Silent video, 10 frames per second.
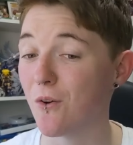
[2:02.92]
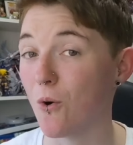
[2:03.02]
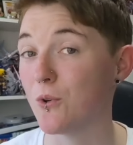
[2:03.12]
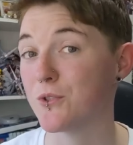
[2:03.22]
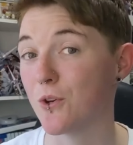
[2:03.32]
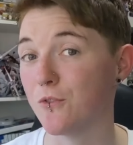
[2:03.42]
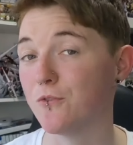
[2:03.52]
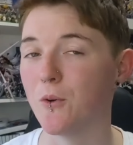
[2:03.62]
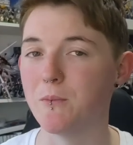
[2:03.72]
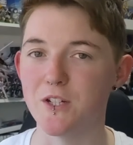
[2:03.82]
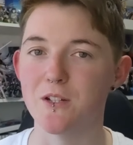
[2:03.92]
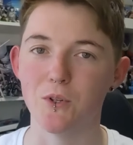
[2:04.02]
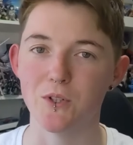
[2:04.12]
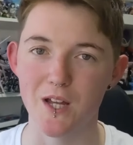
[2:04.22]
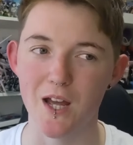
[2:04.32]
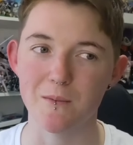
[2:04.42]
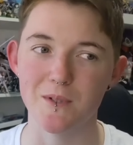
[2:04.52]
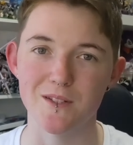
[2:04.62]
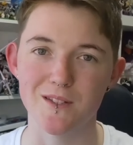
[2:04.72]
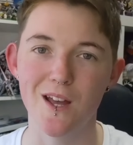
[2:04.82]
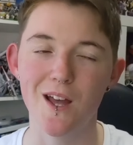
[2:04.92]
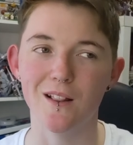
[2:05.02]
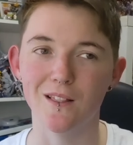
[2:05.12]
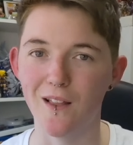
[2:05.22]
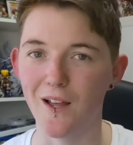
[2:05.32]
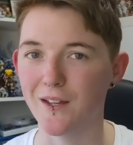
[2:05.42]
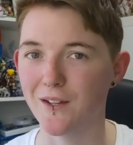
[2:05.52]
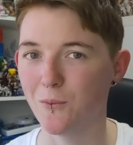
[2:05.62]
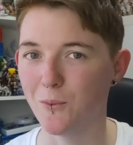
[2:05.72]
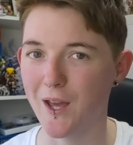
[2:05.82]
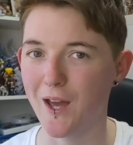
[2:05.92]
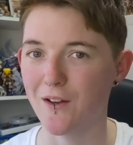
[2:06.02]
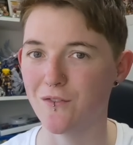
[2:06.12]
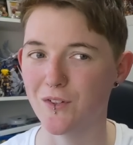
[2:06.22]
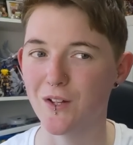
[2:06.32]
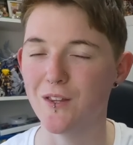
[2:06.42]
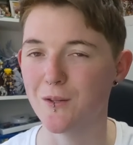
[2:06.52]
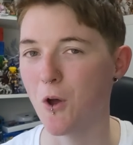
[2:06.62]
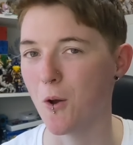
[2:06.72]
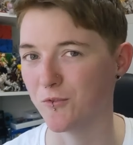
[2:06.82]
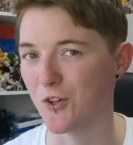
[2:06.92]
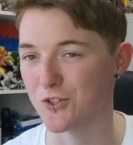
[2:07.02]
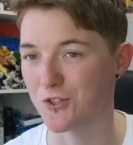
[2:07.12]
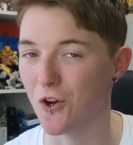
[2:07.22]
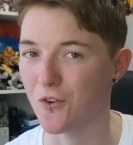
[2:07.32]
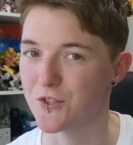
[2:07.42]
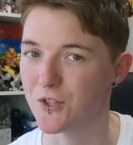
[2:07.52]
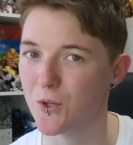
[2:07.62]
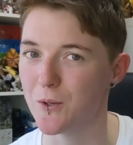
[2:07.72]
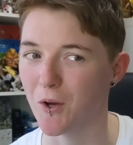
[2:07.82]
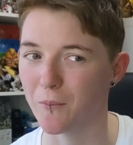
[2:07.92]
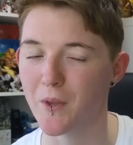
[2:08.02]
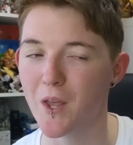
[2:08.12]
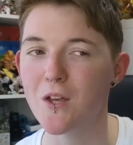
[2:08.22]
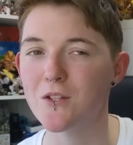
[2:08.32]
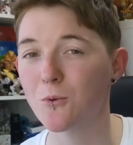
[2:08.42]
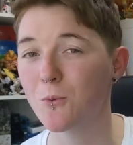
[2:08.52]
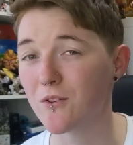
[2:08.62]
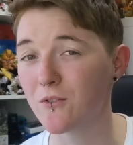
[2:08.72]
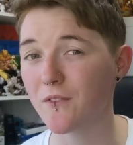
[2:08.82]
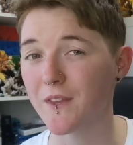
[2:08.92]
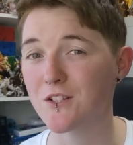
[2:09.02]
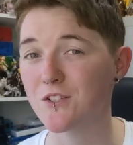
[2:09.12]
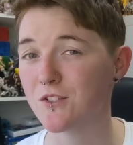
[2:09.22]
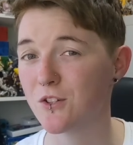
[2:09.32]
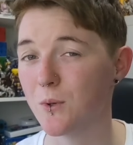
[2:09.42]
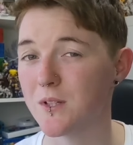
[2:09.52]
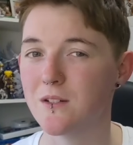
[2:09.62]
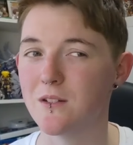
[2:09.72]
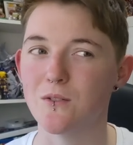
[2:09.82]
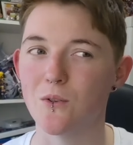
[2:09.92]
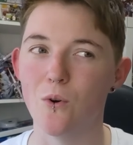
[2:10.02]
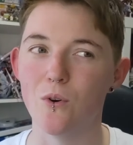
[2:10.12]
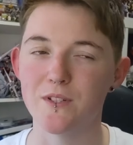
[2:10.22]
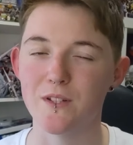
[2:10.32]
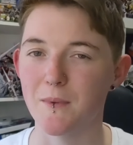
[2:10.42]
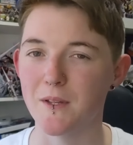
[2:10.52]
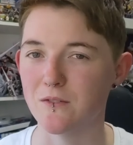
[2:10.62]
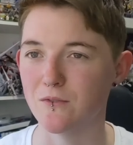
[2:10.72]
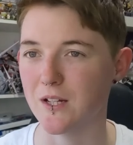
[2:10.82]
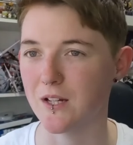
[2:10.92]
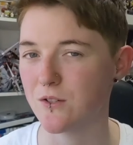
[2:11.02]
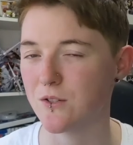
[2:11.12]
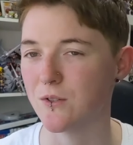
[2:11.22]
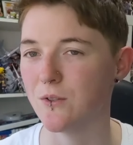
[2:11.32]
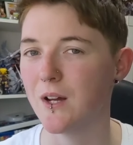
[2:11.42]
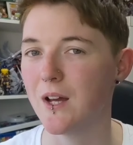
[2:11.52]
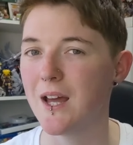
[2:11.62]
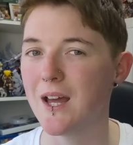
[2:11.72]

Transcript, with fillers: are also from Digimon Tamers, like we have the purple version of Sakuyamon. So whether or not that's just a coincidence or something to read into,